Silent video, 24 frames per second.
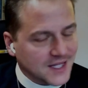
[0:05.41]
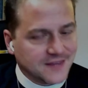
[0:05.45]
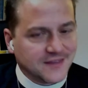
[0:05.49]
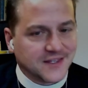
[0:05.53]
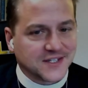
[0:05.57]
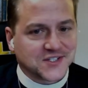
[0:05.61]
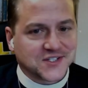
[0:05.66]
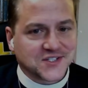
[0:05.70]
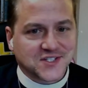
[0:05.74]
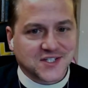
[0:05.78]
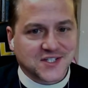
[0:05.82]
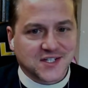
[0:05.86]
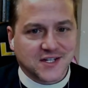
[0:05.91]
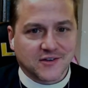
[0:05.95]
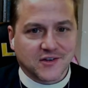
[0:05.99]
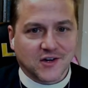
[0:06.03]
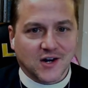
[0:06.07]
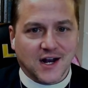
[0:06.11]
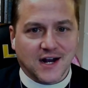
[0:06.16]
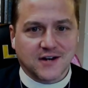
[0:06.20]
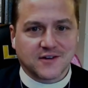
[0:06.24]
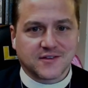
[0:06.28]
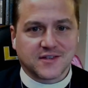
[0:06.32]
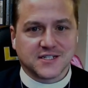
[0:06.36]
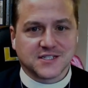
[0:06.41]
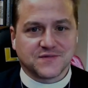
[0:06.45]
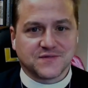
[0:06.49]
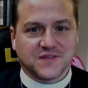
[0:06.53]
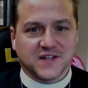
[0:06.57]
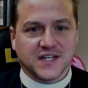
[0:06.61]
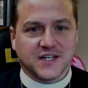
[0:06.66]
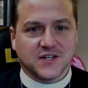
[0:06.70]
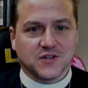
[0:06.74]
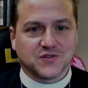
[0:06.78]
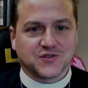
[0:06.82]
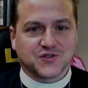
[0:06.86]
and this is another Higher Things
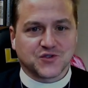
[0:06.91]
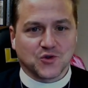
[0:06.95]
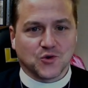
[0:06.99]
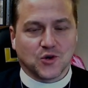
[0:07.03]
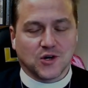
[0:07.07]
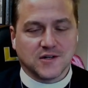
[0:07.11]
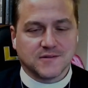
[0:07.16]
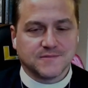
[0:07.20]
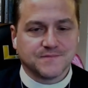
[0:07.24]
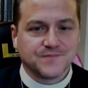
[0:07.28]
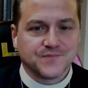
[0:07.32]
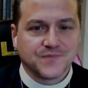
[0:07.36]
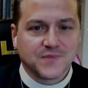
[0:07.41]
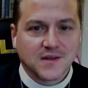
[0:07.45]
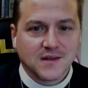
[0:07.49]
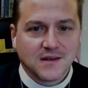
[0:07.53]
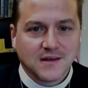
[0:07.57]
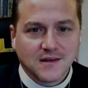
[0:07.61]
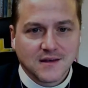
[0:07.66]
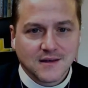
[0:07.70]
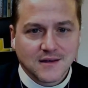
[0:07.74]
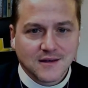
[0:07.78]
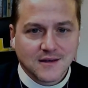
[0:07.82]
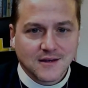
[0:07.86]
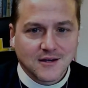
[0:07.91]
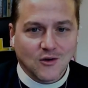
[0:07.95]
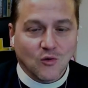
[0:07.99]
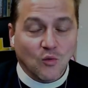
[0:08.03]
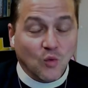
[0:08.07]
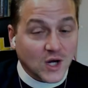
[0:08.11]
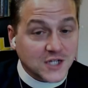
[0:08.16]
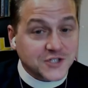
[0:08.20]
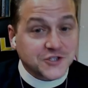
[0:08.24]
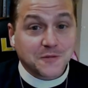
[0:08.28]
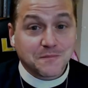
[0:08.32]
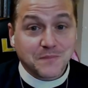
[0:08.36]
video short.
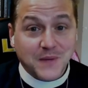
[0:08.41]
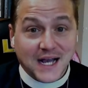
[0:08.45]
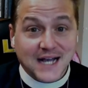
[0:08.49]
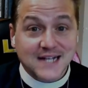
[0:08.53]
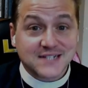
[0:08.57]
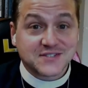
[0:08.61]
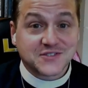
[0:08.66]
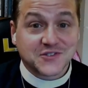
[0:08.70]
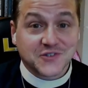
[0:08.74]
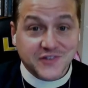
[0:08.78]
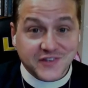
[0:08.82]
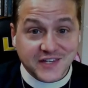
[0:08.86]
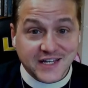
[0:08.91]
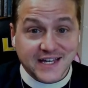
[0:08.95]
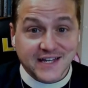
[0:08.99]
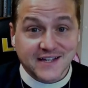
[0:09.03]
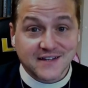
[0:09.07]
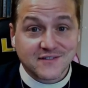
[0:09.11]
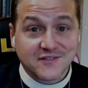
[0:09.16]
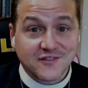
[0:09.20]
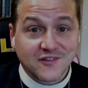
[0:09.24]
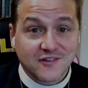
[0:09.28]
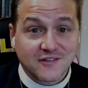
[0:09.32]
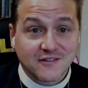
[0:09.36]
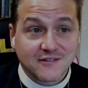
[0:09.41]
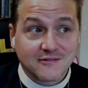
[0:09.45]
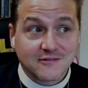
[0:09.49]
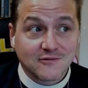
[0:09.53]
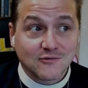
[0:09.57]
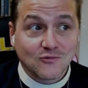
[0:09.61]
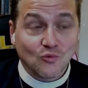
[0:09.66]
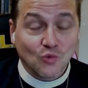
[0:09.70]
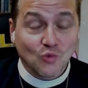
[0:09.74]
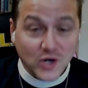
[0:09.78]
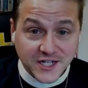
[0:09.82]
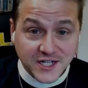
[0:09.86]
What your pastor thinks
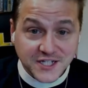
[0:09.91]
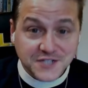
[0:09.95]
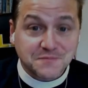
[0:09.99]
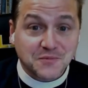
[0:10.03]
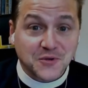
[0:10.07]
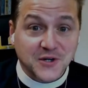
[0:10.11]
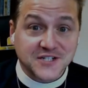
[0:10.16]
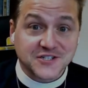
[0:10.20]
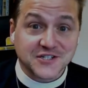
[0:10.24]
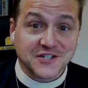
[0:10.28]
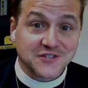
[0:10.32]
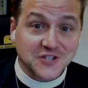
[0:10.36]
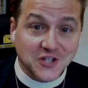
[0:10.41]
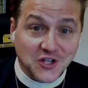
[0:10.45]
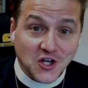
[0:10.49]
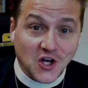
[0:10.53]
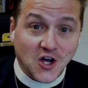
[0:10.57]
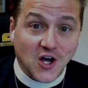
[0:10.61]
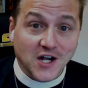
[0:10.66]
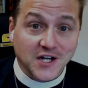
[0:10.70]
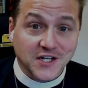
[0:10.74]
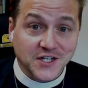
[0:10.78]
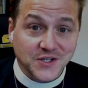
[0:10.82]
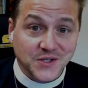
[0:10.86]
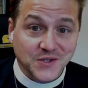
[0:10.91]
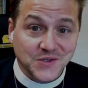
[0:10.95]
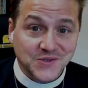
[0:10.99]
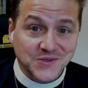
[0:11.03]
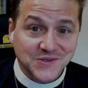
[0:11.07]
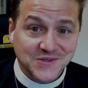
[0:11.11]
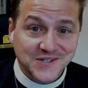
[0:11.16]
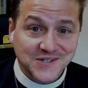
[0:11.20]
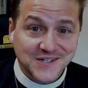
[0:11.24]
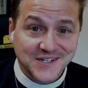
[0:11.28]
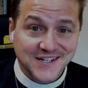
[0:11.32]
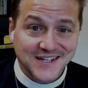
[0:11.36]
when he's preaching the law to
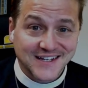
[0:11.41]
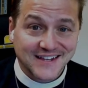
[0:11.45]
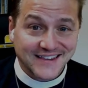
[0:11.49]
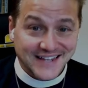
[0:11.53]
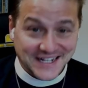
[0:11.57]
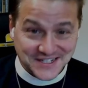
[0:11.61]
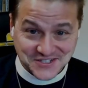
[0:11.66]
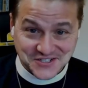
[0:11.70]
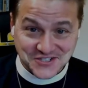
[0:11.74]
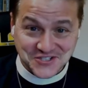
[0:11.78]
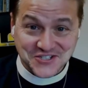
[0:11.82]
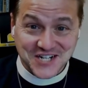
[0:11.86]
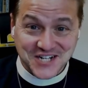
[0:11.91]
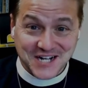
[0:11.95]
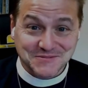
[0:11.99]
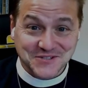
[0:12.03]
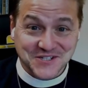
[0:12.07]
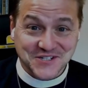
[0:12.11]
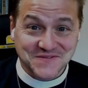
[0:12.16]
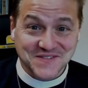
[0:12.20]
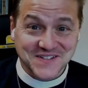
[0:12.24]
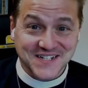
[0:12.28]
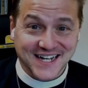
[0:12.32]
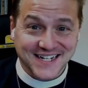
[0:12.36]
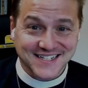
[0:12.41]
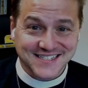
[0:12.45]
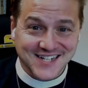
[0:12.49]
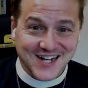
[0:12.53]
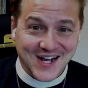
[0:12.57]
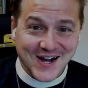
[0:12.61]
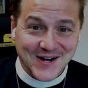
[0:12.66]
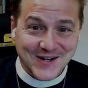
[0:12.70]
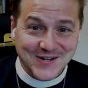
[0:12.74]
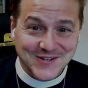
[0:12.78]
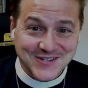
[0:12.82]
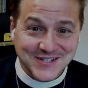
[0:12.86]
you. That's the subject of today's
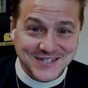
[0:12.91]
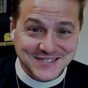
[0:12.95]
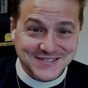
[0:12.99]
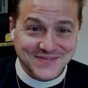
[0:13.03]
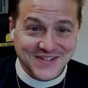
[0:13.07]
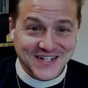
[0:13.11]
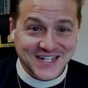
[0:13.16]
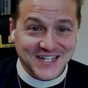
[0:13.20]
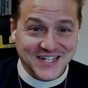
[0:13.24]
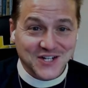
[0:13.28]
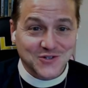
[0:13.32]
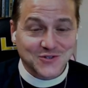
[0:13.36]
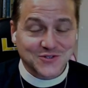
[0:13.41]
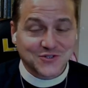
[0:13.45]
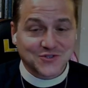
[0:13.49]
Higher Things video